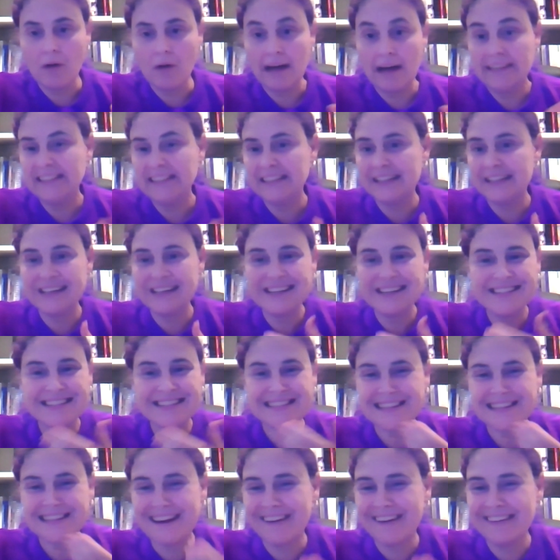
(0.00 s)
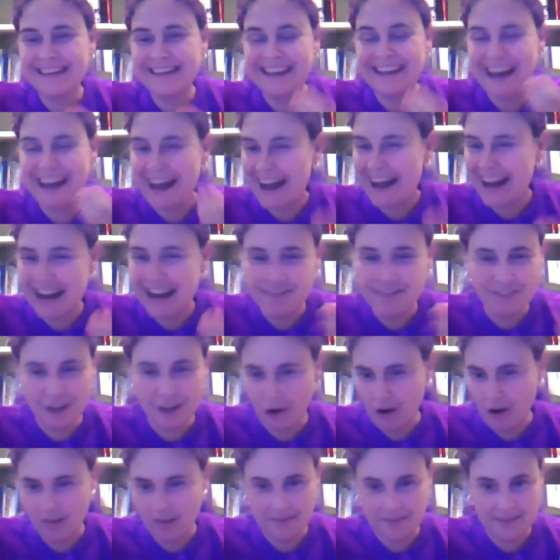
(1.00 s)
I didn't necessarily have the
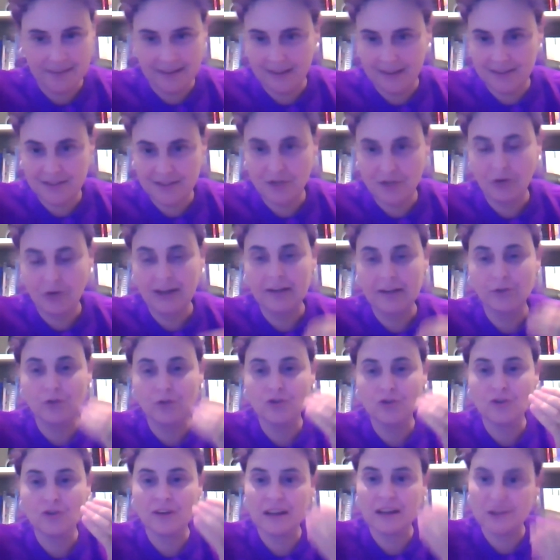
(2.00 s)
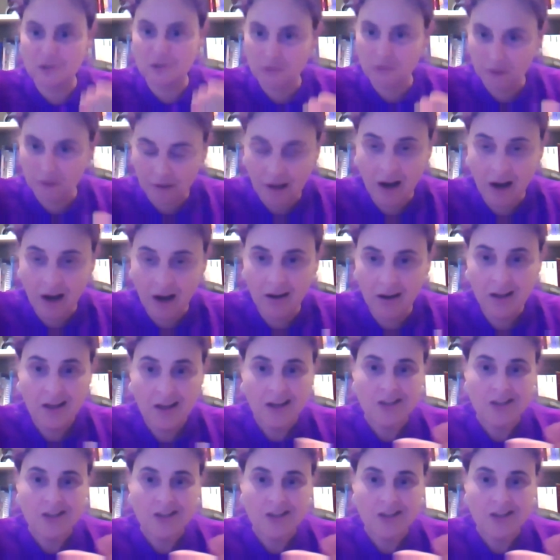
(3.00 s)
contacts to get into international law.